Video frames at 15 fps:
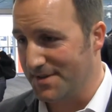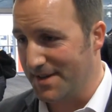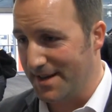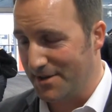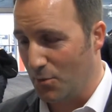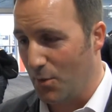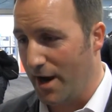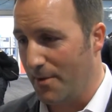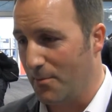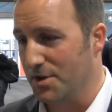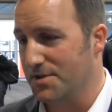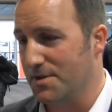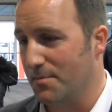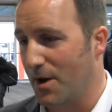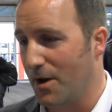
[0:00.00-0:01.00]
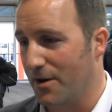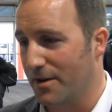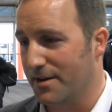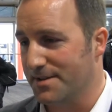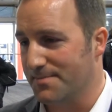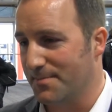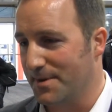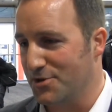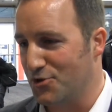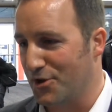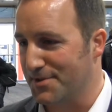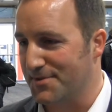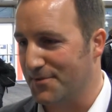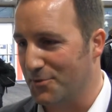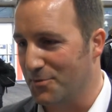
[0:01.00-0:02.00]
seen the way in which the park has been
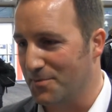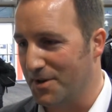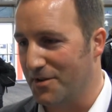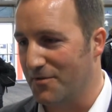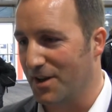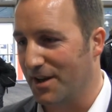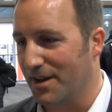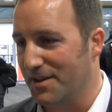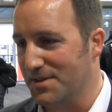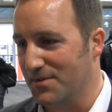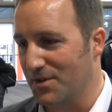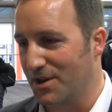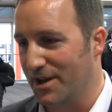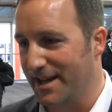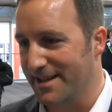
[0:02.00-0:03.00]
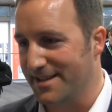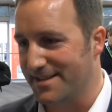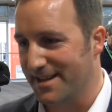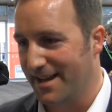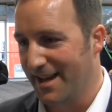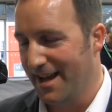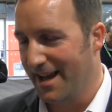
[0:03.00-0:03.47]
transformed over the last few years,